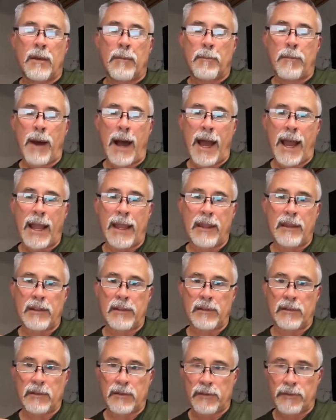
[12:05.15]
by
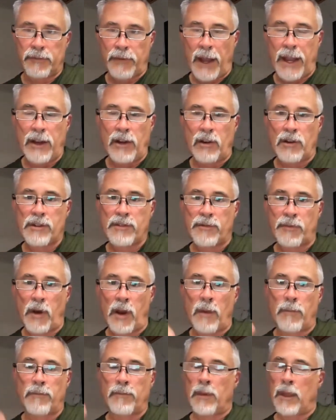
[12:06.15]
fighters
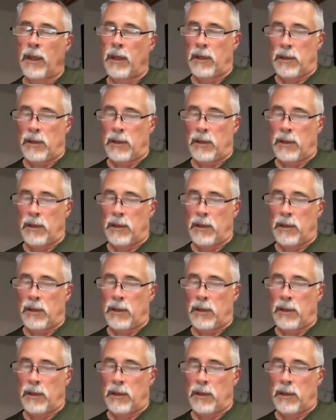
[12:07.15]
from